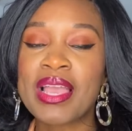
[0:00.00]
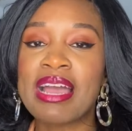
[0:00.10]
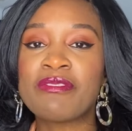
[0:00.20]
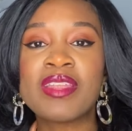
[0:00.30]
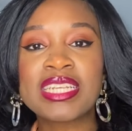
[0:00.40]
I
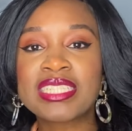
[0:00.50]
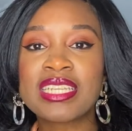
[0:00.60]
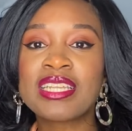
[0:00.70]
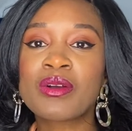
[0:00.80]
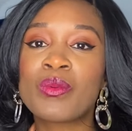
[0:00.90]
finished the
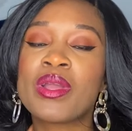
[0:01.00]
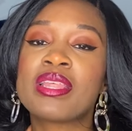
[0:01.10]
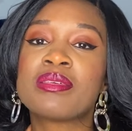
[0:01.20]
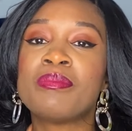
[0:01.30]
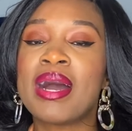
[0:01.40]
look
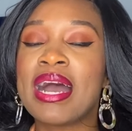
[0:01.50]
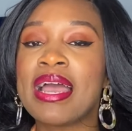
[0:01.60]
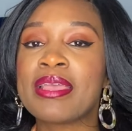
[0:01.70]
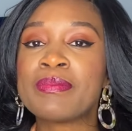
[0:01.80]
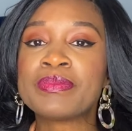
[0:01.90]
with
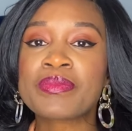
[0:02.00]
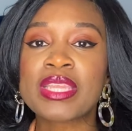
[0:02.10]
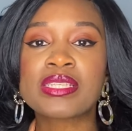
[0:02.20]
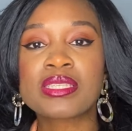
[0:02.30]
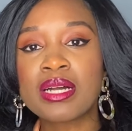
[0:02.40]
my
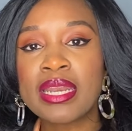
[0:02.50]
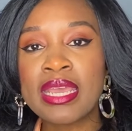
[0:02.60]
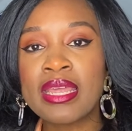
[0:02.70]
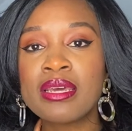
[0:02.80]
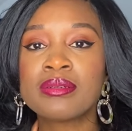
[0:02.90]

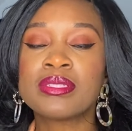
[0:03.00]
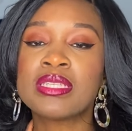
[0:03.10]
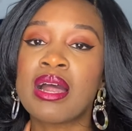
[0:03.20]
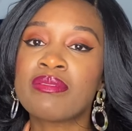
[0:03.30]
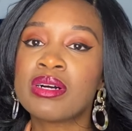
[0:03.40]
studded
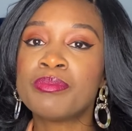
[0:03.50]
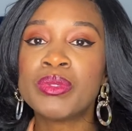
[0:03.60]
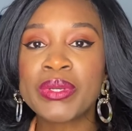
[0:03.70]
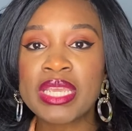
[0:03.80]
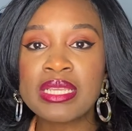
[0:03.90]
Zara
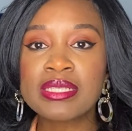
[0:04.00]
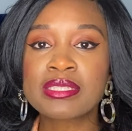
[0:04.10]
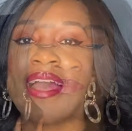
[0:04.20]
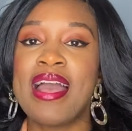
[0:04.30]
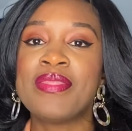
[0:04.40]
booties.
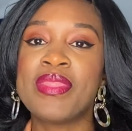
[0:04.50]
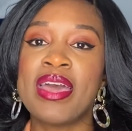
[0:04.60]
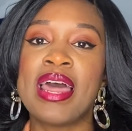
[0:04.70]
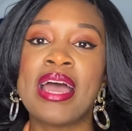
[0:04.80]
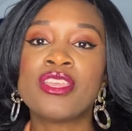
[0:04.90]
And
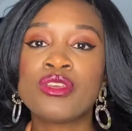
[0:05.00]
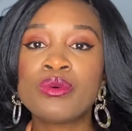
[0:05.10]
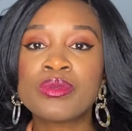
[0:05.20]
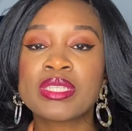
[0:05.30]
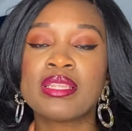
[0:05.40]
then I
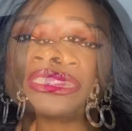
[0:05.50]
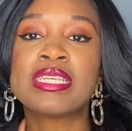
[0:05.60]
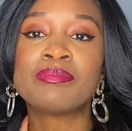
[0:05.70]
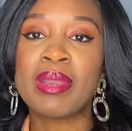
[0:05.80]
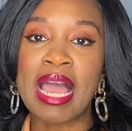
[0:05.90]
use
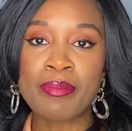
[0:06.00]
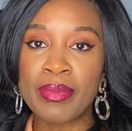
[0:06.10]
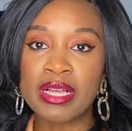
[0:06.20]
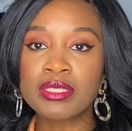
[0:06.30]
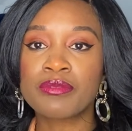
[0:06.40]
this black
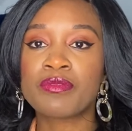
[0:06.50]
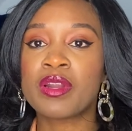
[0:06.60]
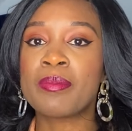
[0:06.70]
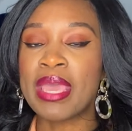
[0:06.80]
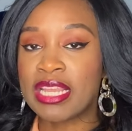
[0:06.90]
belt
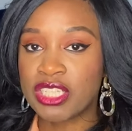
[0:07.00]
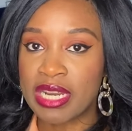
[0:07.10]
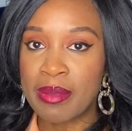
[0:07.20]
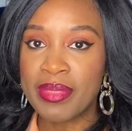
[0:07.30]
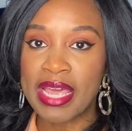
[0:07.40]
from
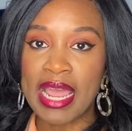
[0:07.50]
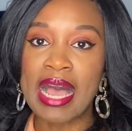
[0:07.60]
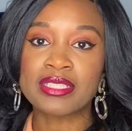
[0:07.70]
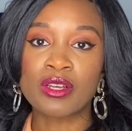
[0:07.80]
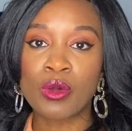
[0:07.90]
H&M that
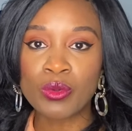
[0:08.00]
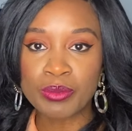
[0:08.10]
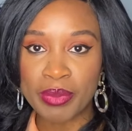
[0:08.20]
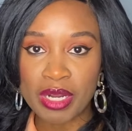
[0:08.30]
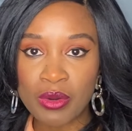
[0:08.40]
has a
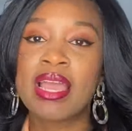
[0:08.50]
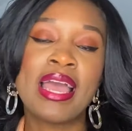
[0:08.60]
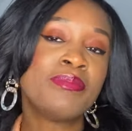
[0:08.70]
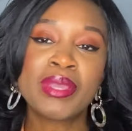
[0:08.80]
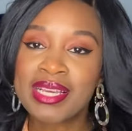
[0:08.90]
gold buckle.
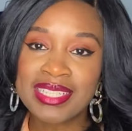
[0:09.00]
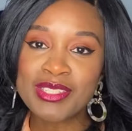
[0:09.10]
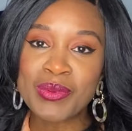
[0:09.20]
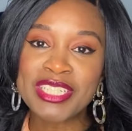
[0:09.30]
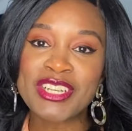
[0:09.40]
And because it's
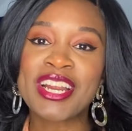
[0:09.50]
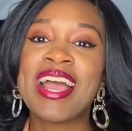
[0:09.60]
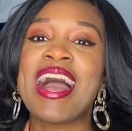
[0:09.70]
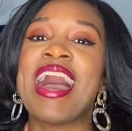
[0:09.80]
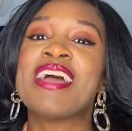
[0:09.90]
winter,
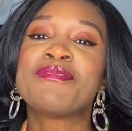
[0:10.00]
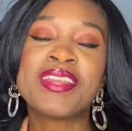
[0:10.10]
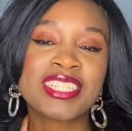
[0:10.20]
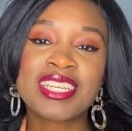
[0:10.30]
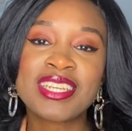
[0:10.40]
I
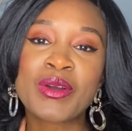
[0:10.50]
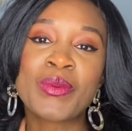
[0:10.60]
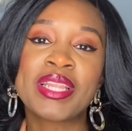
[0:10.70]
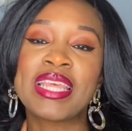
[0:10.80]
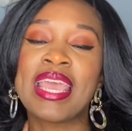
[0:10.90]
finished the look
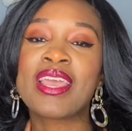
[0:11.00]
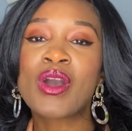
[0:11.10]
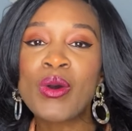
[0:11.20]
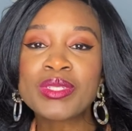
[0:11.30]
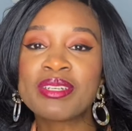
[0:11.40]
with a
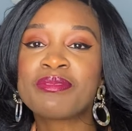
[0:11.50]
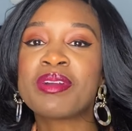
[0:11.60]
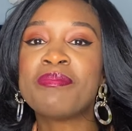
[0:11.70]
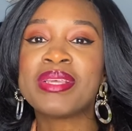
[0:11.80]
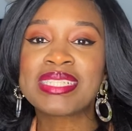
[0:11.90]
coat
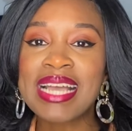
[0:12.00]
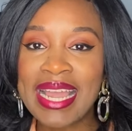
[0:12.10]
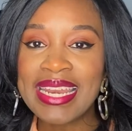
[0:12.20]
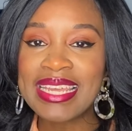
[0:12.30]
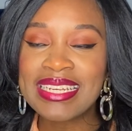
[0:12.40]
from
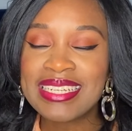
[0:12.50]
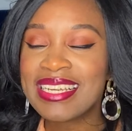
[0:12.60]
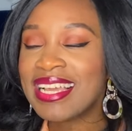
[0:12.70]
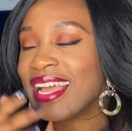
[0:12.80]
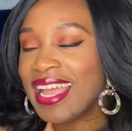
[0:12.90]
Misguided.
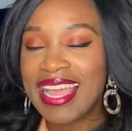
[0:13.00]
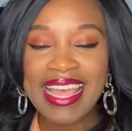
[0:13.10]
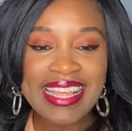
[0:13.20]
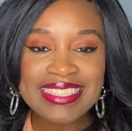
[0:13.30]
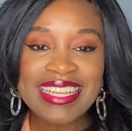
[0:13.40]

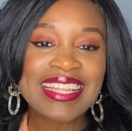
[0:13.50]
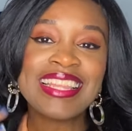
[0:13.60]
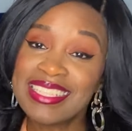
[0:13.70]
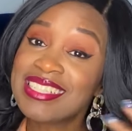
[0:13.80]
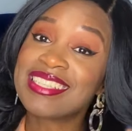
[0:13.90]
And
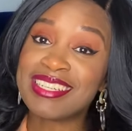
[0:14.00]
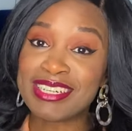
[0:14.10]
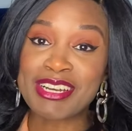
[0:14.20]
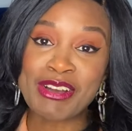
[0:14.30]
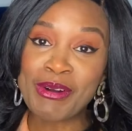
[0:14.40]
this is a
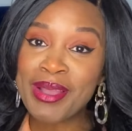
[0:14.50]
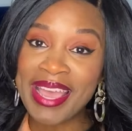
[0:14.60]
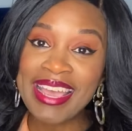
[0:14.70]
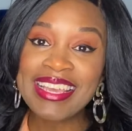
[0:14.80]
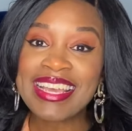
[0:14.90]
look,
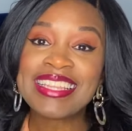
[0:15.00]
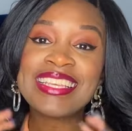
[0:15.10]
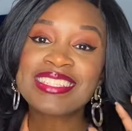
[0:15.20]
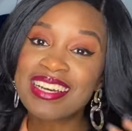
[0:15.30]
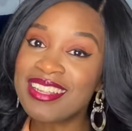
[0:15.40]
okay?
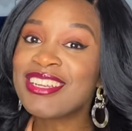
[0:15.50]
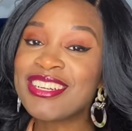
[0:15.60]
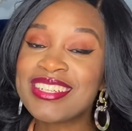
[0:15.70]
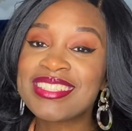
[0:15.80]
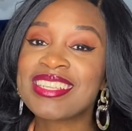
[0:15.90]
These
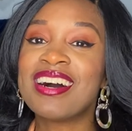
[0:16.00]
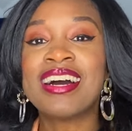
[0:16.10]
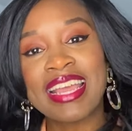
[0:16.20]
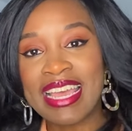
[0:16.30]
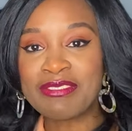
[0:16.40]
colors
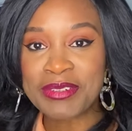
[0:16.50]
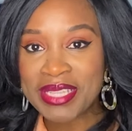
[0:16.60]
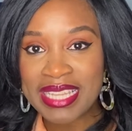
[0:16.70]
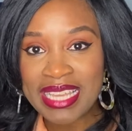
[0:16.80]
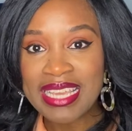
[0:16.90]
are
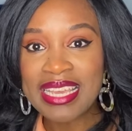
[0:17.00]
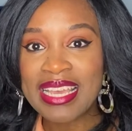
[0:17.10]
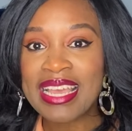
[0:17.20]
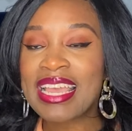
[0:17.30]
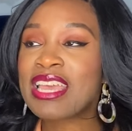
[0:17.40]
everything.
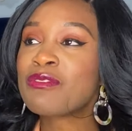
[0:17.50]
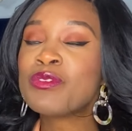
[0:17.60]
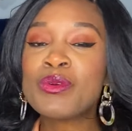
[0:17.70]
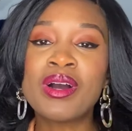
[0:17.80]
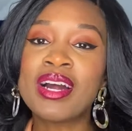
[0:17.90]
If
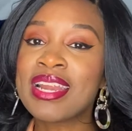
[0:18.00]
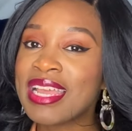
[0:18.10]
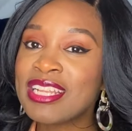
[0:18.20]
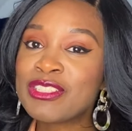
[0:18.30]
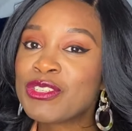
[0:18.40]
you are
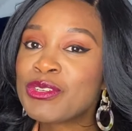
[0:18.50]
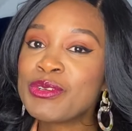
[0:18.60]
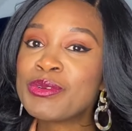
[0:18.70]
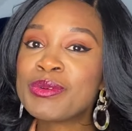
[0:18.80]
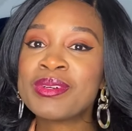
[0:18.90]

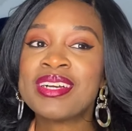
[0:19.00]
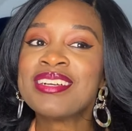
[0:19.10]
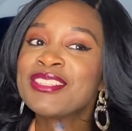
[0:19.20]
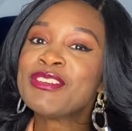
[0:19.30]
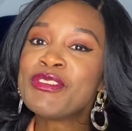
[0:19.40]
into,
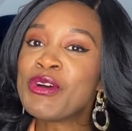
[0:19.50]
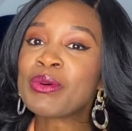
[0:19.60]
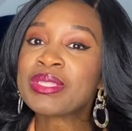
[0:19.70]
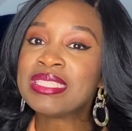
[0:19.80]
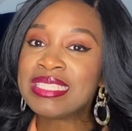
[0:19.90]
you
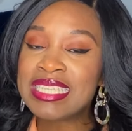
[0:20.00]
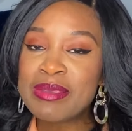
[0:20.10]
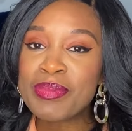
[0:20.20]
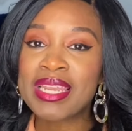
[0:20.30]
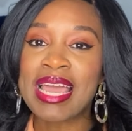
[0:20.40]
know,
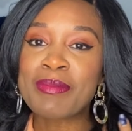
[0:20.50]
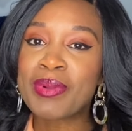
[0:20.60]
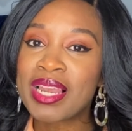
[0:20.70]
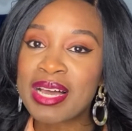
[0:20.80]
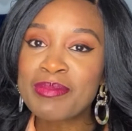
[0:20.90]
deep like
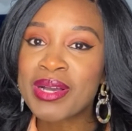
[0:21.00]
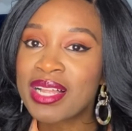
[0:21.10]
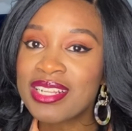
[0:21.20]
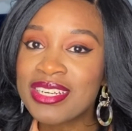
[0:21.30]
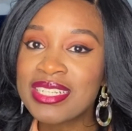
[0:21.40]
plum
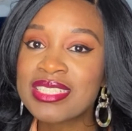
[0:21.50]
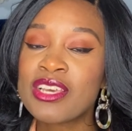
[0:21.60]
colors,